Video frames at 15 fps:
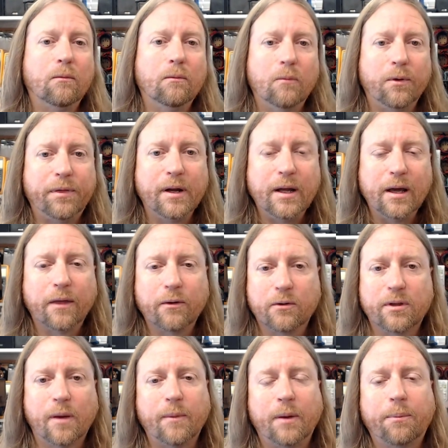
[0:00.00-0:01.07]
with any other
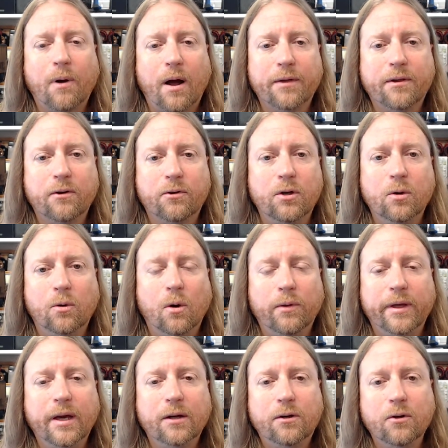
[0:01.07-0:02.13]
summing processor, you would
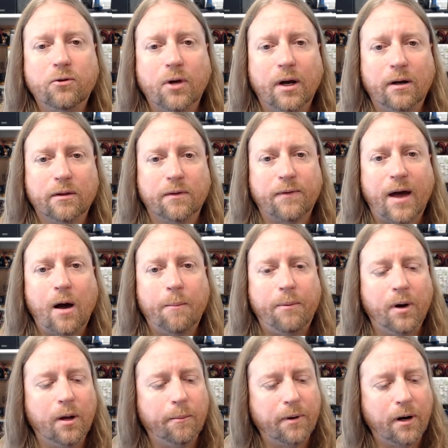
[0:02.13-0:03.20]
only get 2 channels of
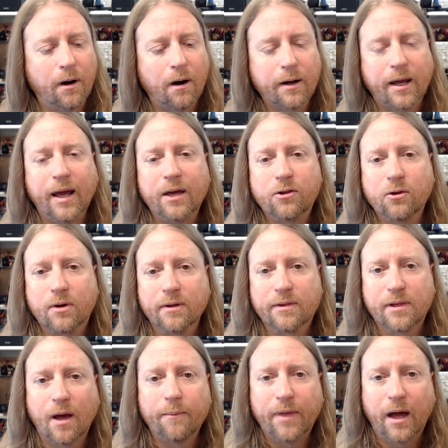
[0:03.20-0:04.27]
output. But in our case, you can
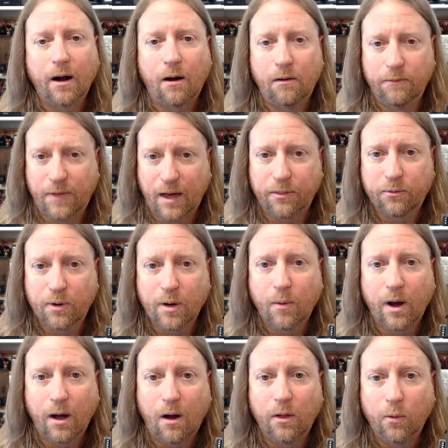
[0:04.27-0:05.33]
sum that
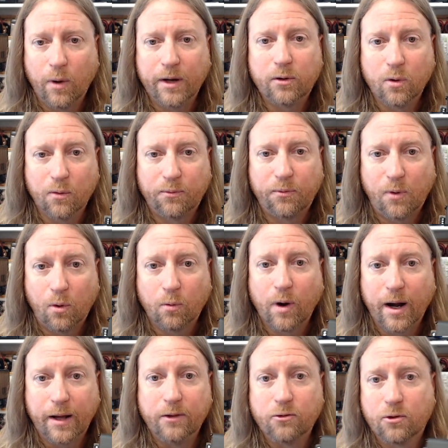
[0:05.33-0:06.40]
3-way all the way to a full
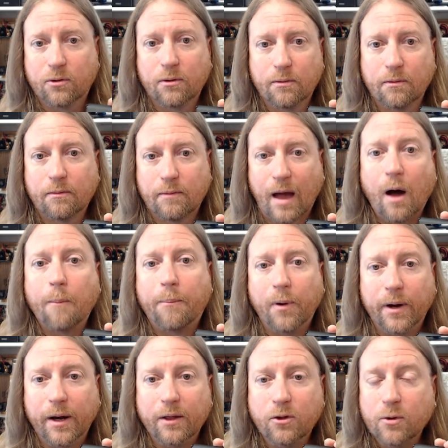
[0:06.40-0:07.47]
range
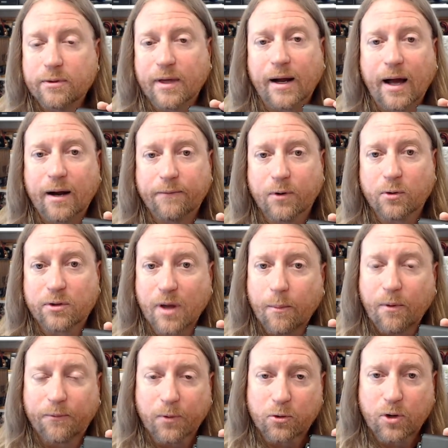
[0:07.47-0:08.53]
output and use that out of your
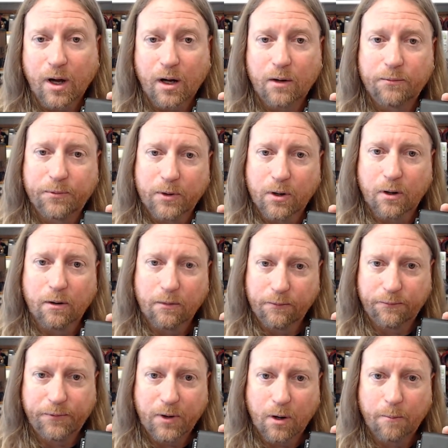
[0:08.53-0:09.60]
subwoofer channel for
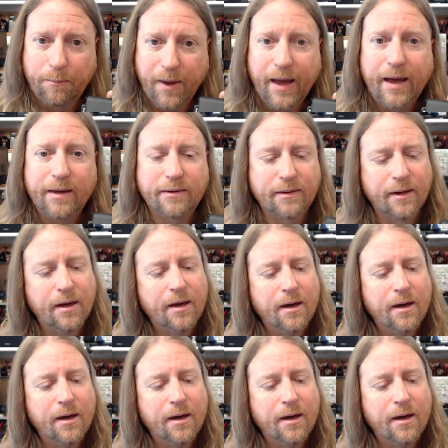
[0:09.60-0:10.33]
your bass.